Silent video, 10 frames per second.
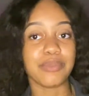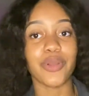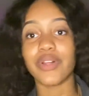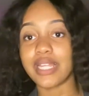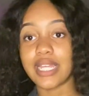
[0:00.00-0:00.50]

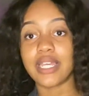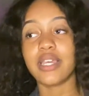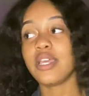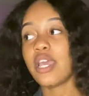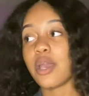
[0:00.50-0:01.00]
early,
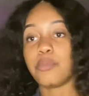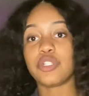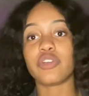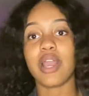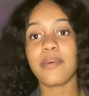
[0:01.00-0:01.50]
but
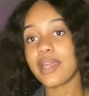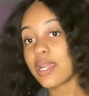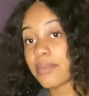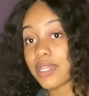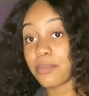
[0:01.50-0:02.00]
try waking
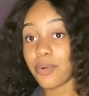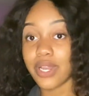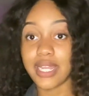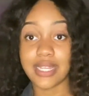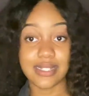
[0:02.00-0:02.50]
up in the
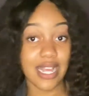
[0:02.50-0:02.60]
mornings.